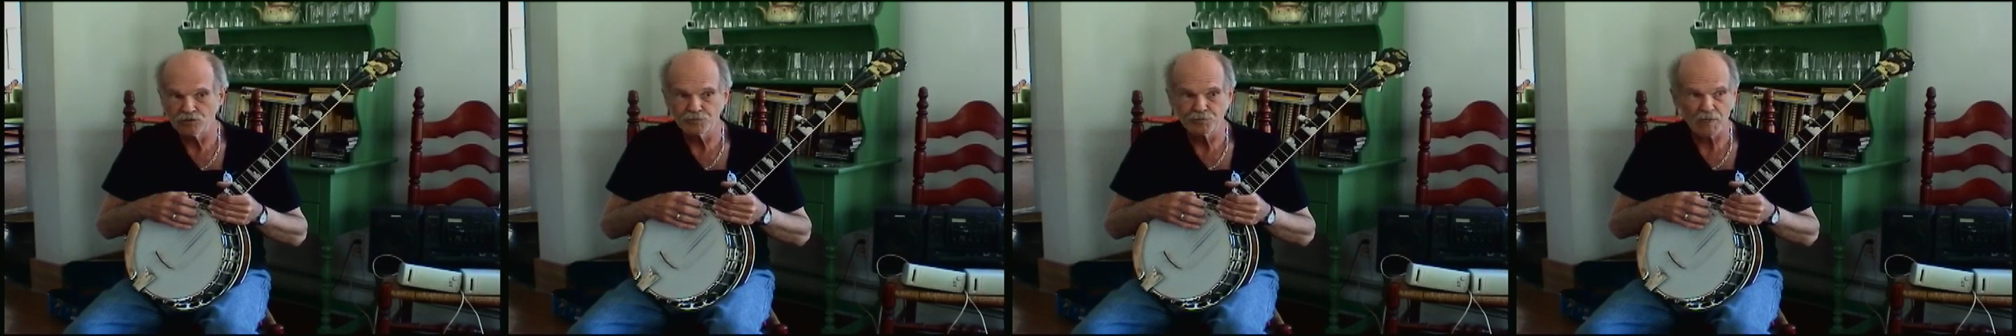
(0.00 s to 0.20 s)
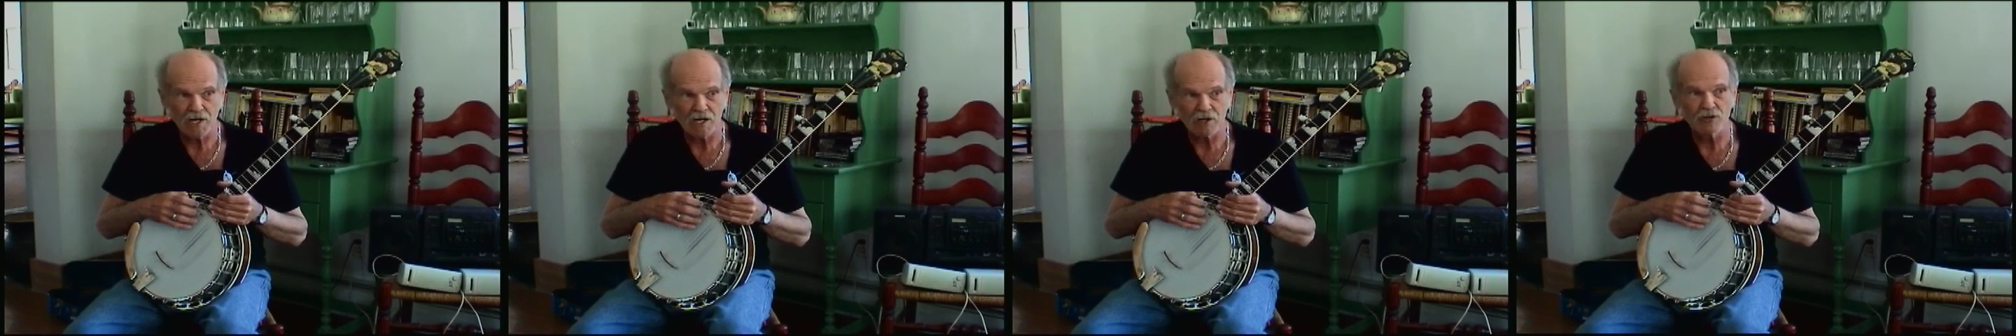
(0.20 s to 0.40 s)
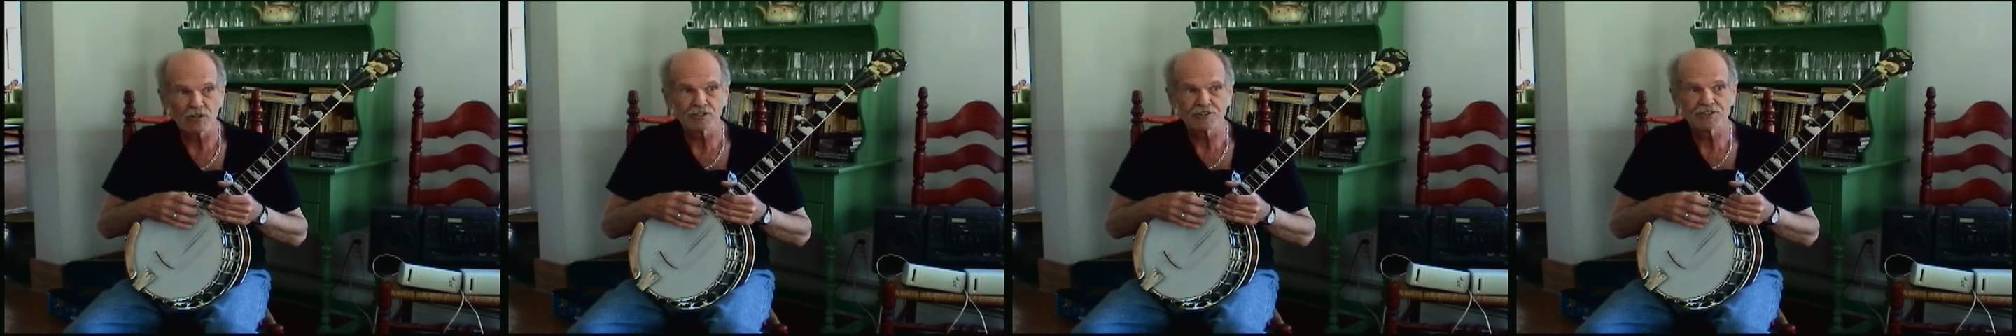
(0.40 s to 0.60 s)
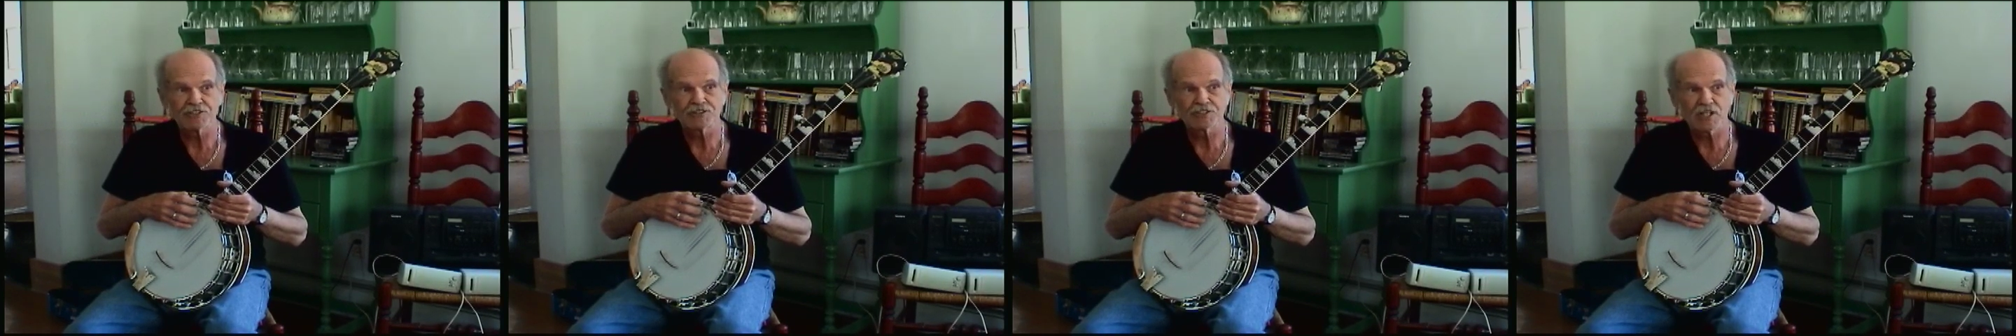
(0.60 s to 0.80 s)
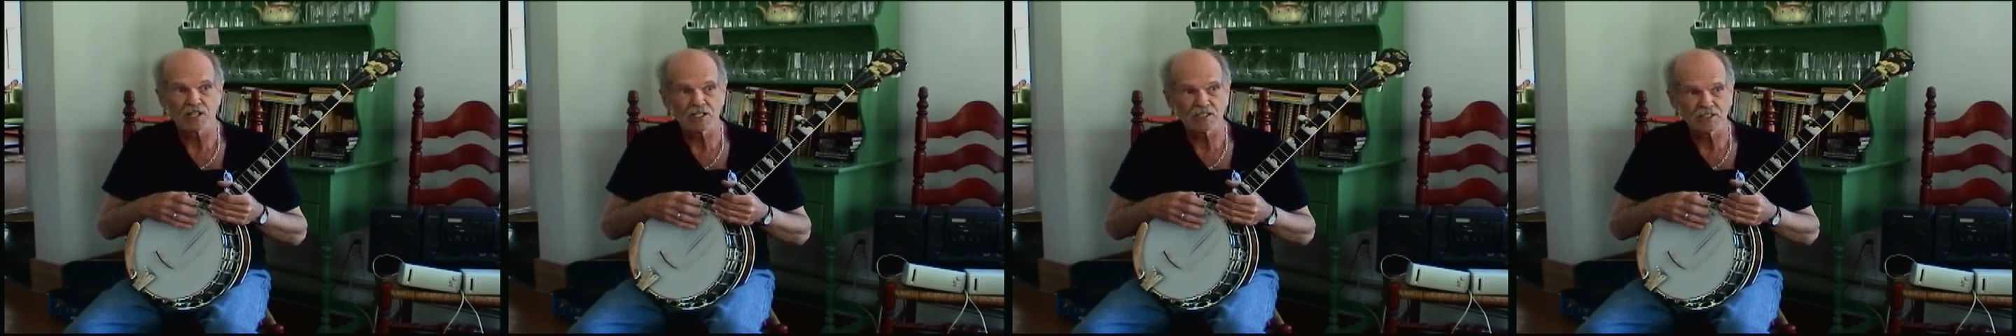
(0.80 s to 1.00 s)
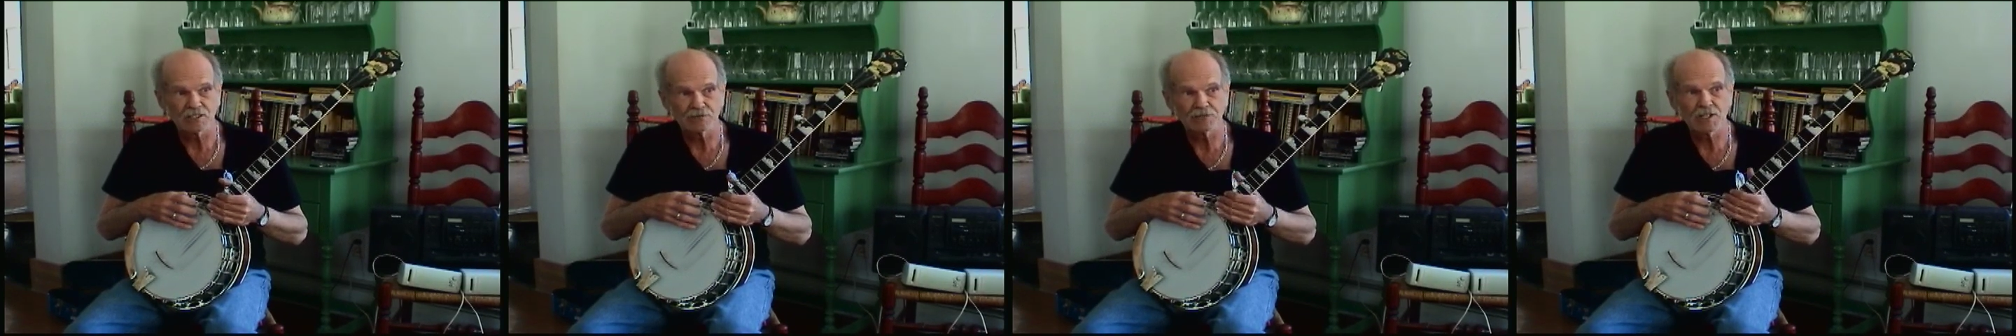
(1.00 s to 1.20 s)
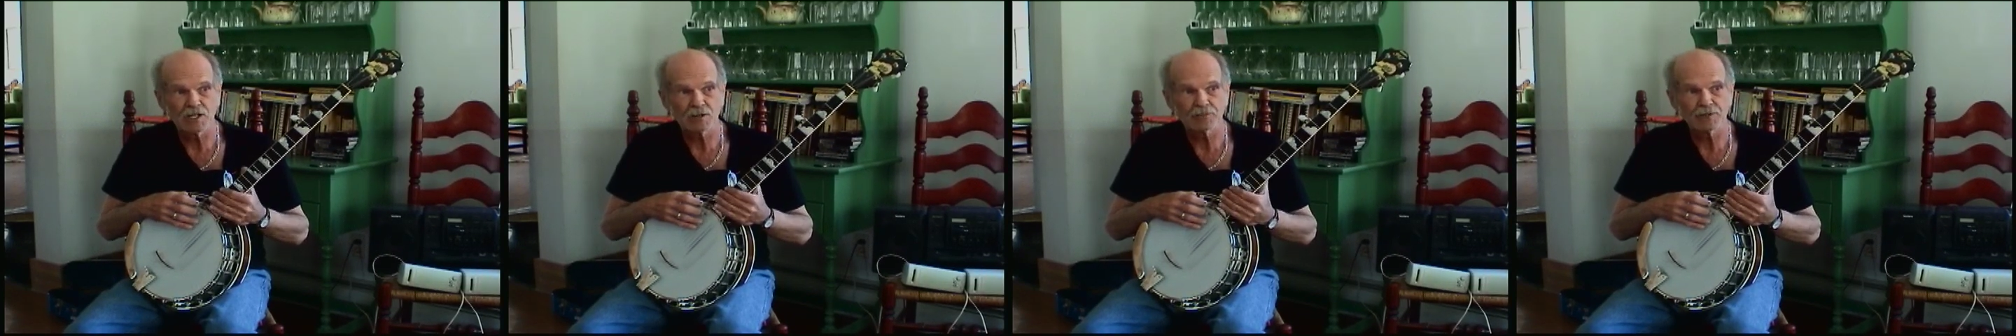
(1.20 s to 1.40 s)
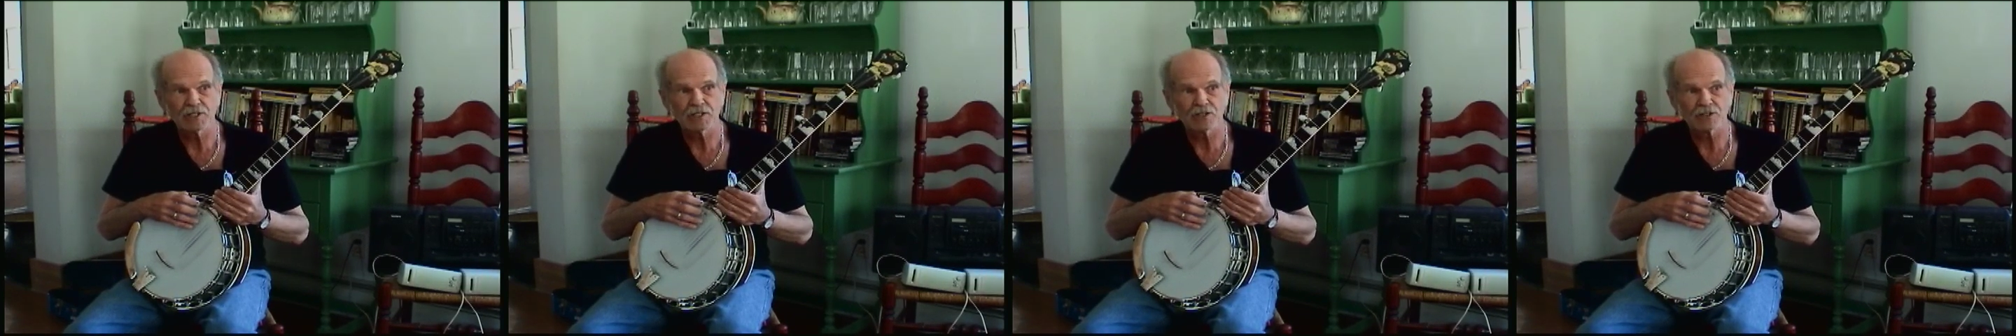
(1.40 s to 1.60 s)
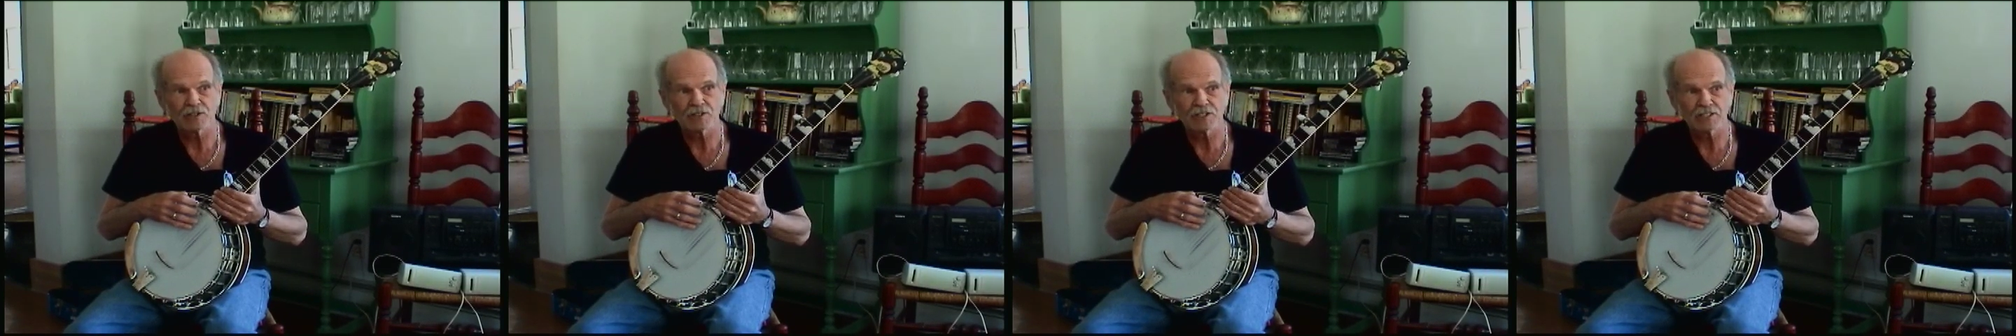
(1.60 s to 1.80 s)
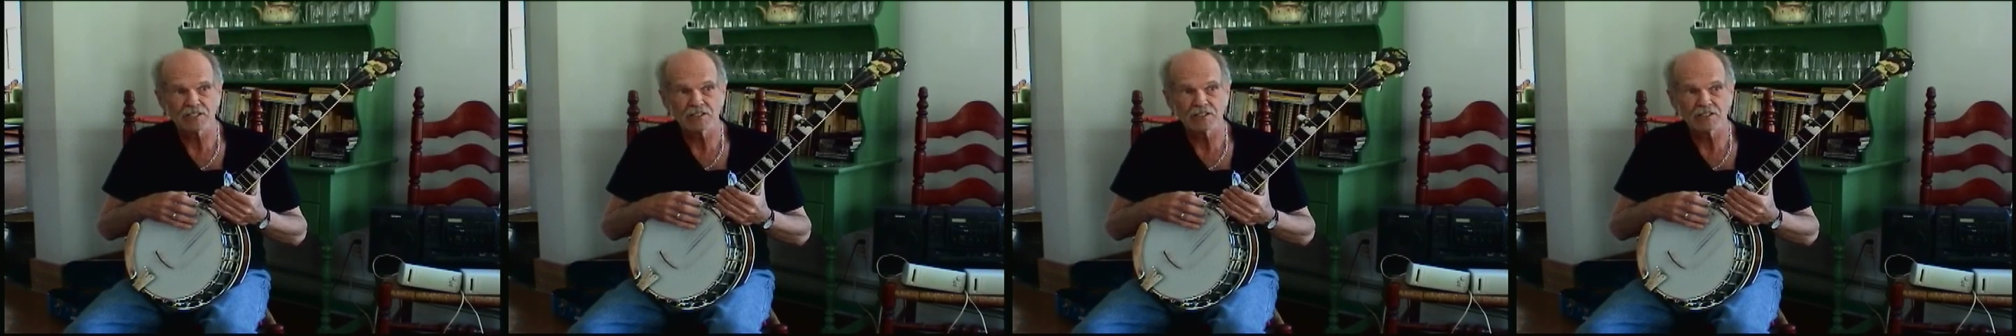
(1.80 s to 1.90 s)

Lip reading: whose parents lived up here,